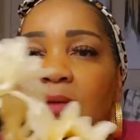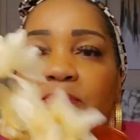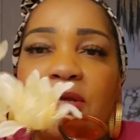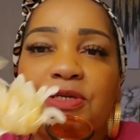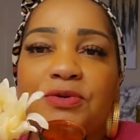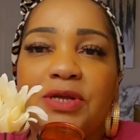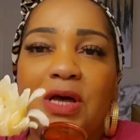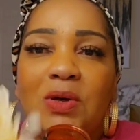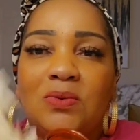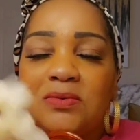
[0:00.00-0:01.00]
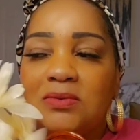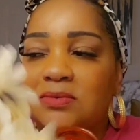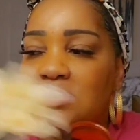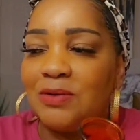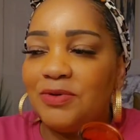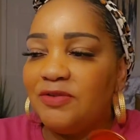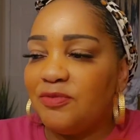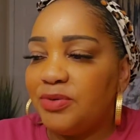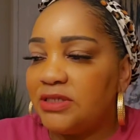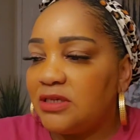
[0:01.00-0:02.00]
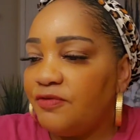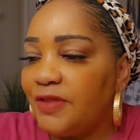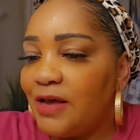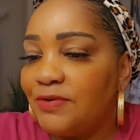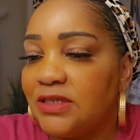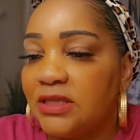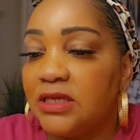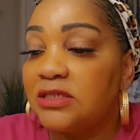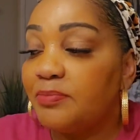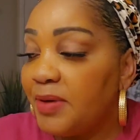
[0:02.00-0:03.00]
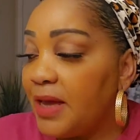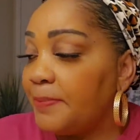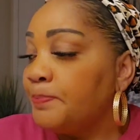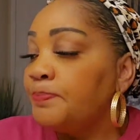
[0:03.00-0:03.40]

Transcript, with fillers: But you know, I wouldn't even put sunflowers in this, but